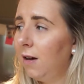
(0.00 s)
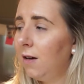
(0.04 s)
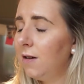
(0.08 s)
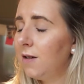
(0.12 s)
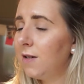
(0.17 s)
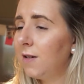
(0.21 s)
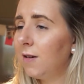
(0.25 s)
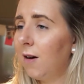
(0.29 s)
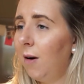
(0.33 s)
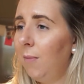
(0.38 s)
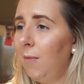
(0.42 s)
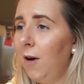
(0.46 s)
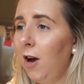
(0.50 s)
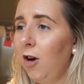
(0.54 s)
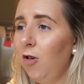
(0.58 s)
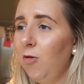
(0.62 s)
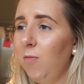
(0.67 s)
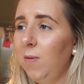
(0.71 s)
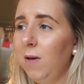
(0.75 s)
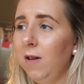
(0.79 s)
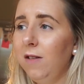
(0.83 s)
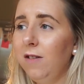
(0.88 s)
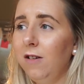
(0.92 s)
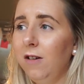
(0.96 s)
So I'm
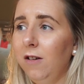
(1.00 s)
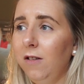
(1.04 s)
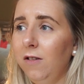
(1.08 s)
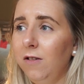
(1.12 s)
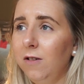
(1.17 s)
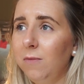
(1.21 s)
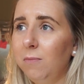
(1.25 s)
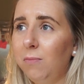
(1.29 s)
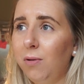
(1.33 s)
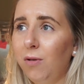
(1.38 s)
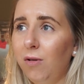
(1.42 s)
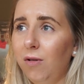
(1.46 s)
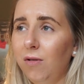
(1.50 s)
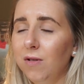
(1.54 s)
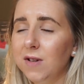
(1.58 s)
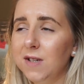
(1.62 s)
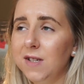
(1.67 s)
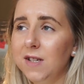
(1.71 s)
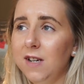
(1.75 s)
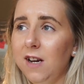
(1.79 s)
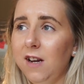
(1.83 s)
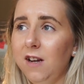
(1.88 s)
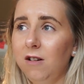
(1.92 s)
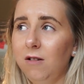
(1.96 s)
hoping that the poor
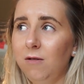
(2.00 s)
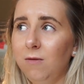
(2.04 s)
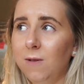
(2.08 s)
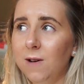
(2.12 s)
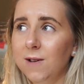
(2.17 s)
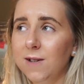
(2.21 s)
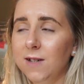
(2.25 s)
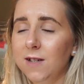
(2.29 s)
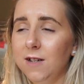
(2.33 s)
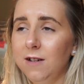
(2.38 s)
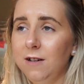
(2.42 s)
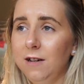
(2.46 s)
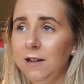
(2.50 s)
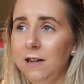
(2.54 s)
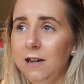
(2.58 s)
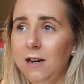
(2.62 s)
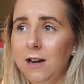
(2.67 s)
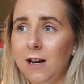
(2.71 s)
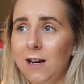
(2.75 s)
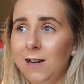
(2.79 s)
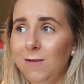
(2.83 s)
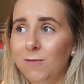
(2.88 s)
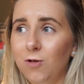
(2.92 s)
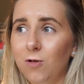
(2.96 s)
snail wasn't in it
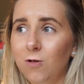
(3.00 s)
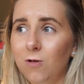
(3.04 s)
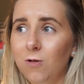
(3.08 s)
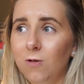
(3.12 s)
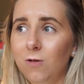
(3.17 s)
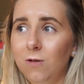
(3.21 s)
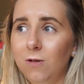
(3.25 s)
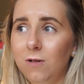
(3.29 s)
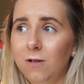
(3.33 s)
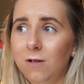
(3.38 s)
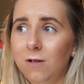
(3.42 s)
anymore.